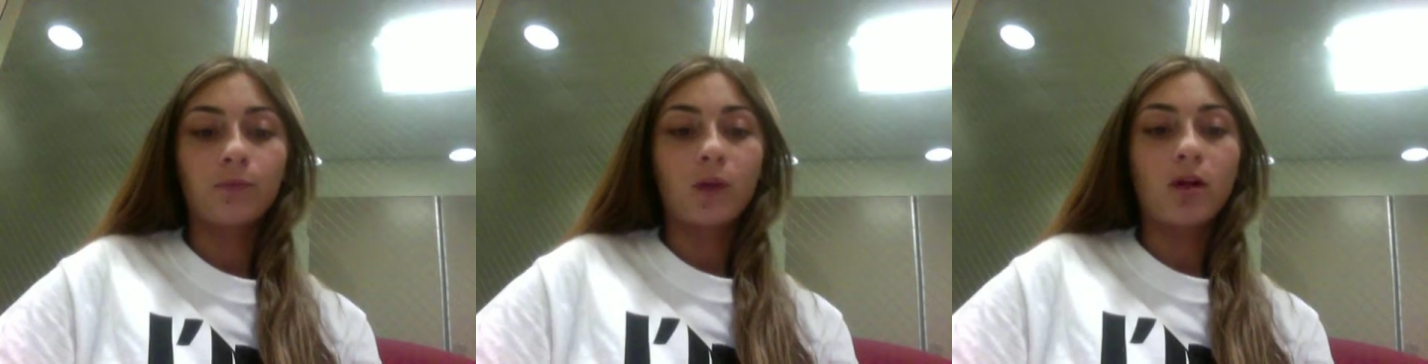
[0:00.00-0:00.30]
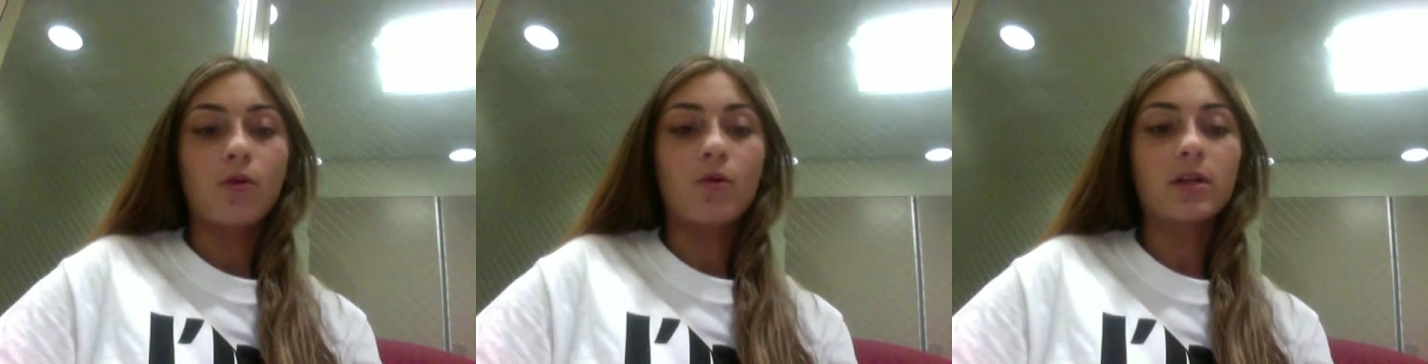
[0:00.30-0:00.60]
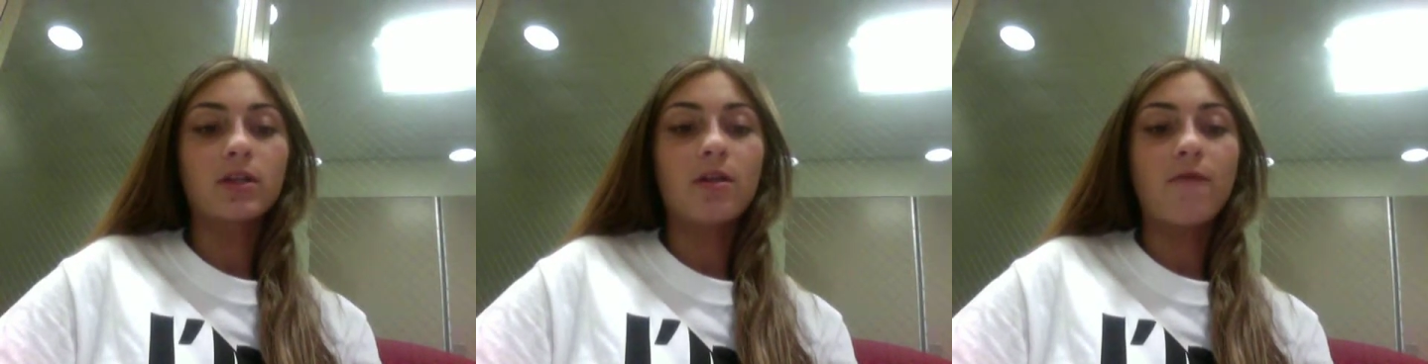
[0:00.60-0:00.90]

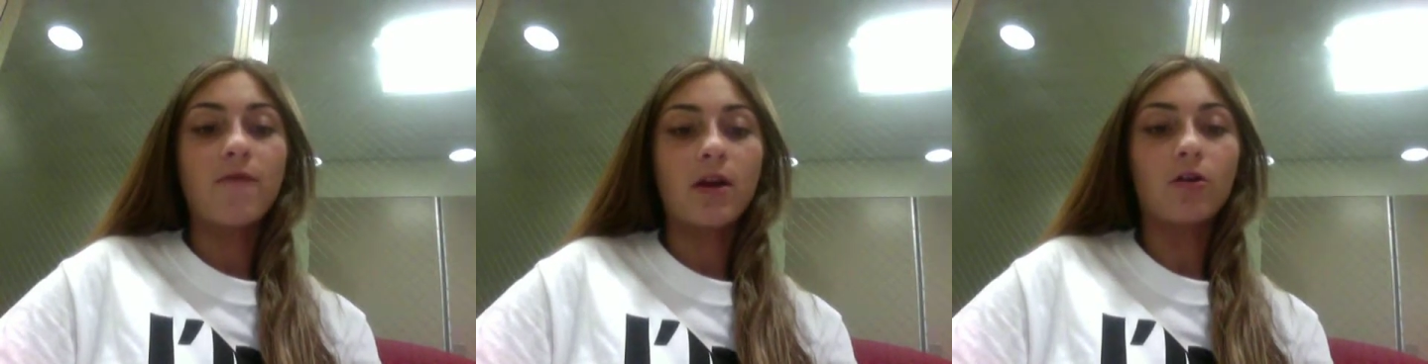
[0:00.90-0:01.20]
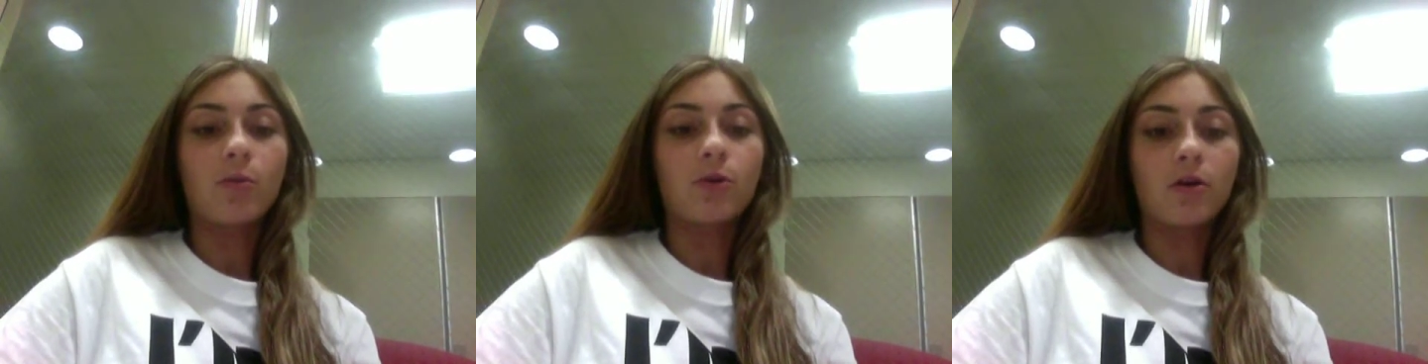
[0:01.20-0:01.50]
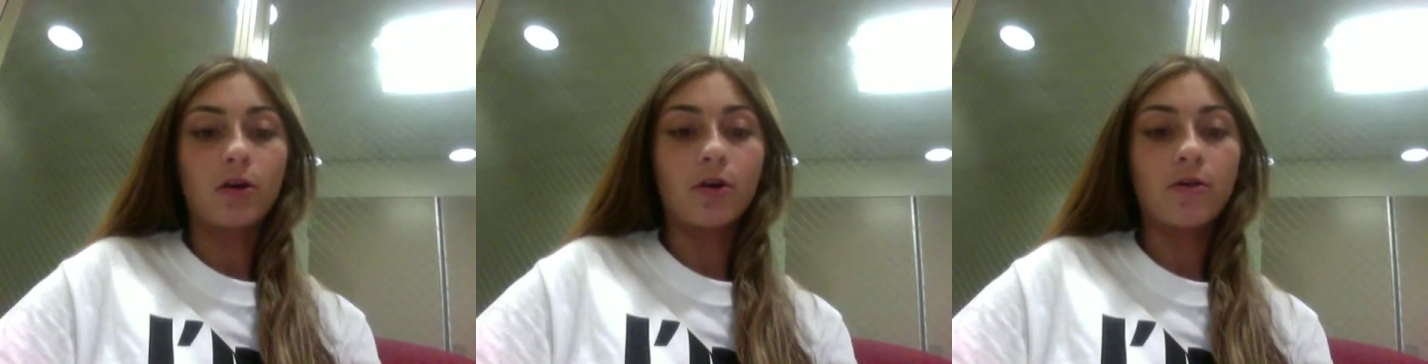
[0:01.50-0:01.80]
According to the Federal
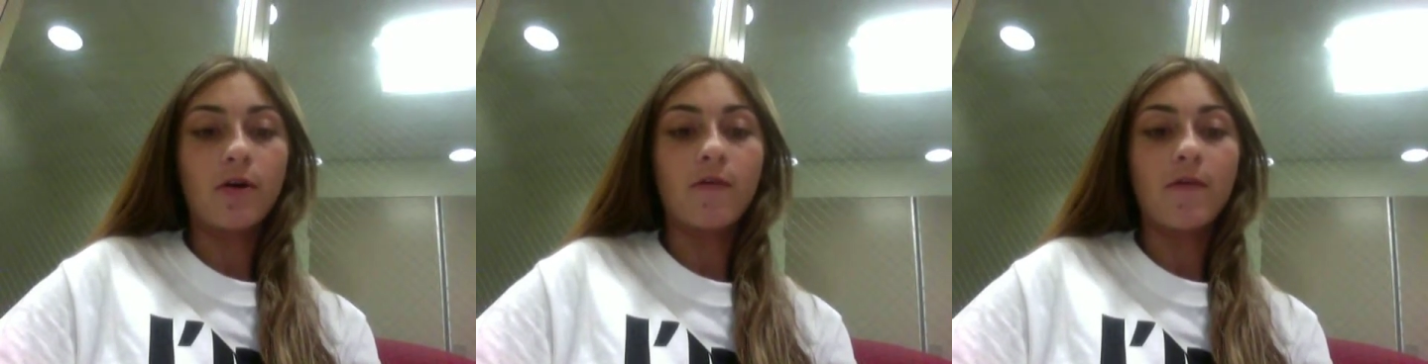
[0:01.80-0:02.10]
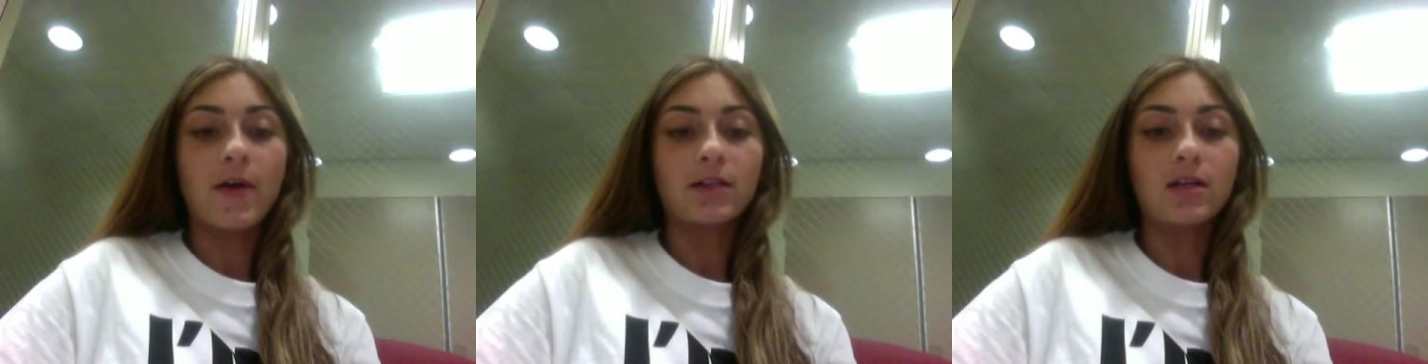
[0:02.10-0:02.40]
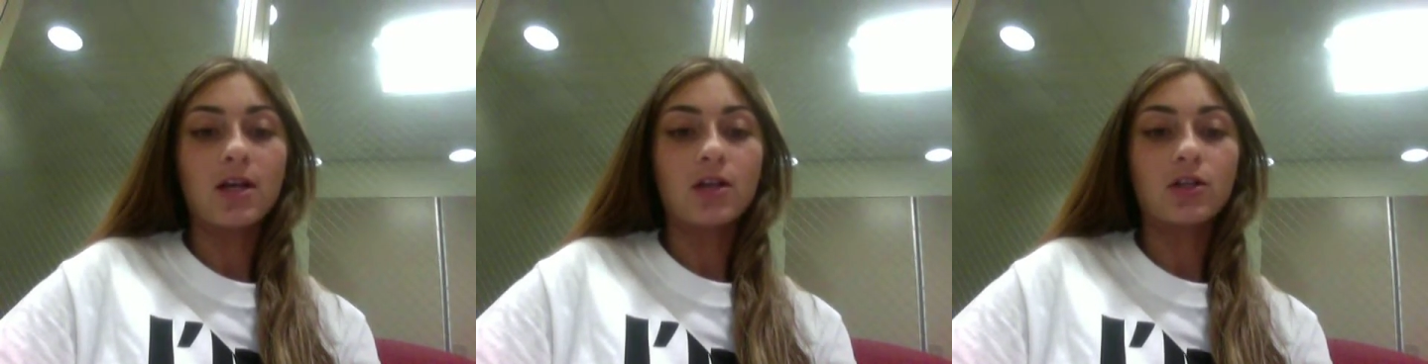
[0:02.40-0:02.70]
Bureau of
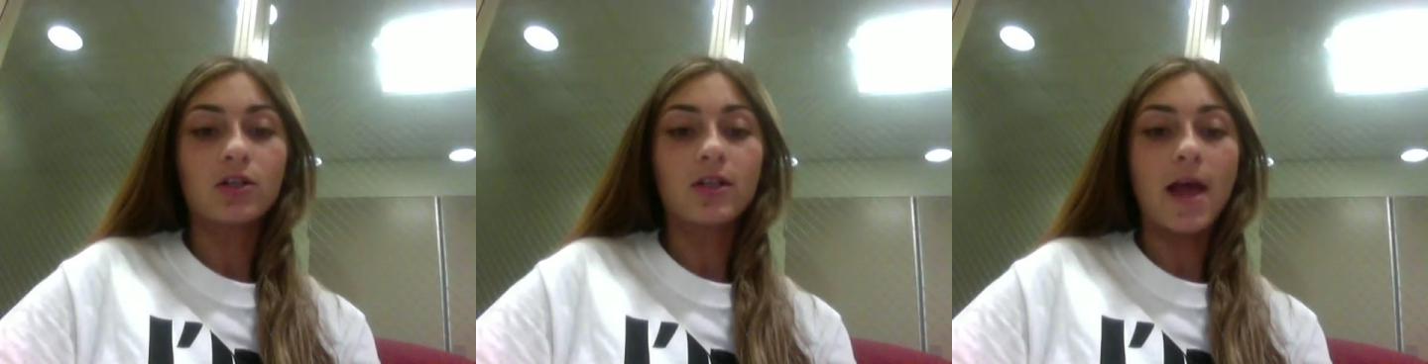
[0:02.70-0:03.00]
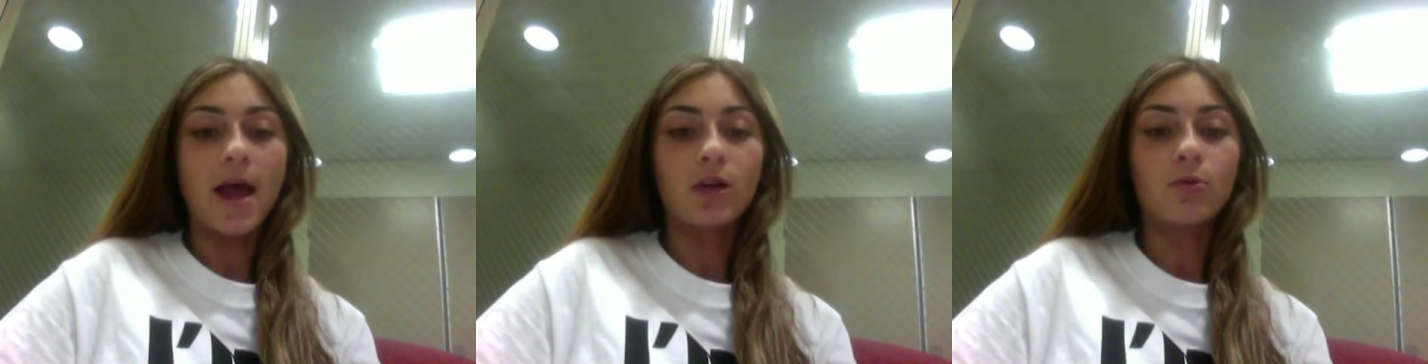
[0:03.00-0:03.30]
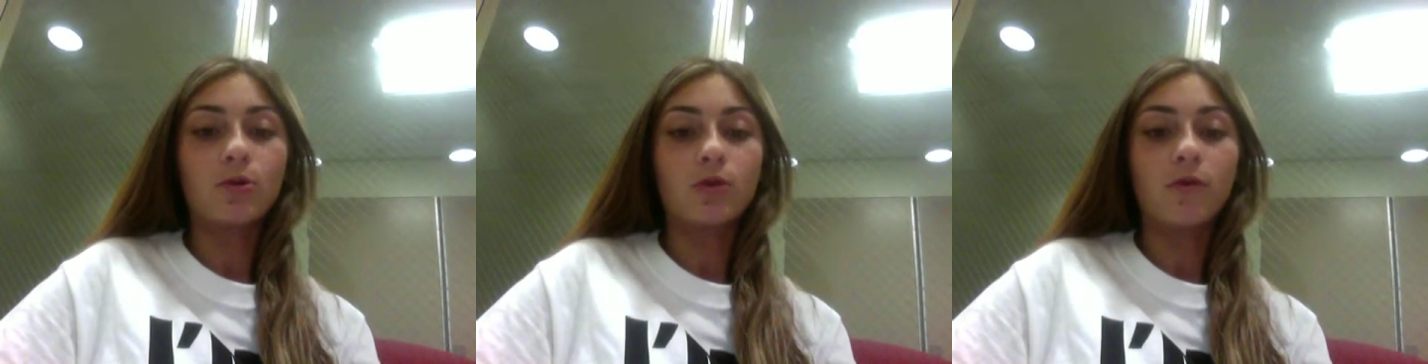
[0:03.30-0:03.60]
Investigation's
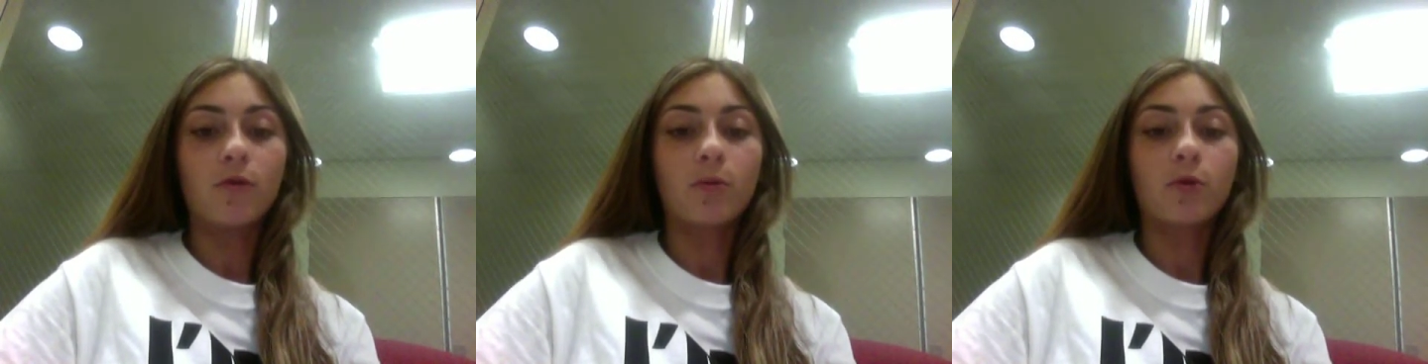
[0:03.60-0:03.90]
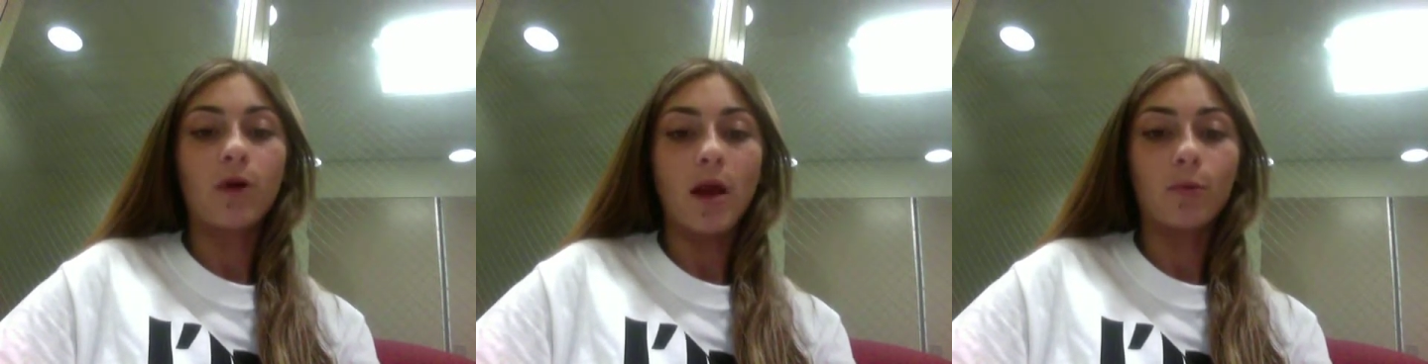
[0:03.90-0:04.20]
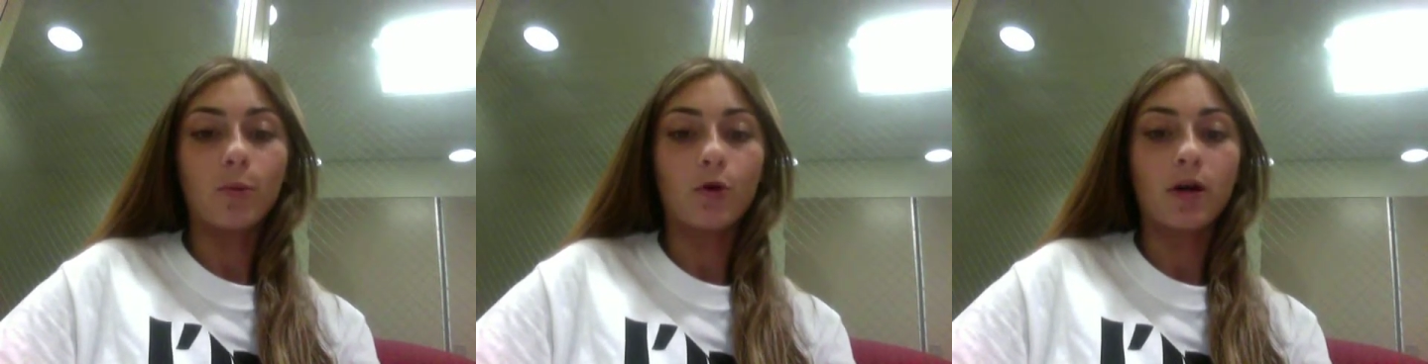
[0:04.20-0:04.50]
annual Uniform Crime
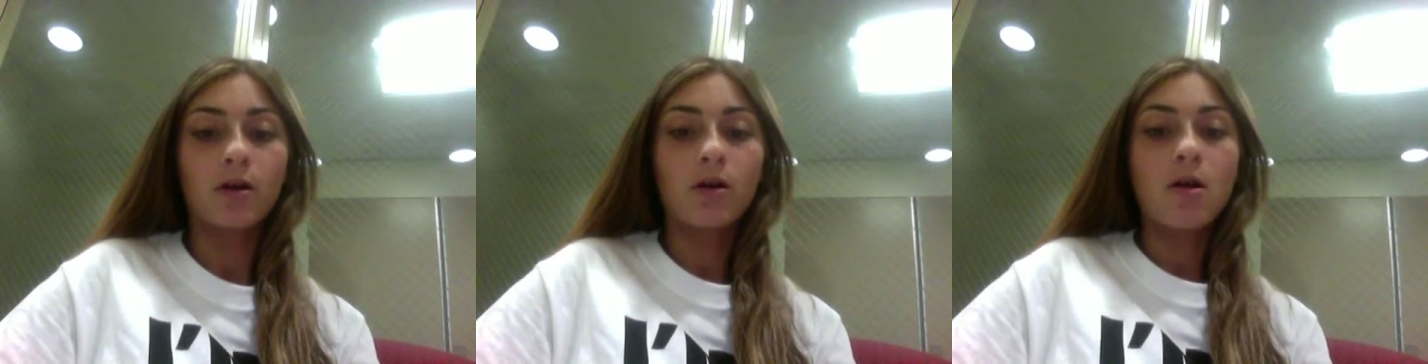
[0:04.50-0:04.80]
Report,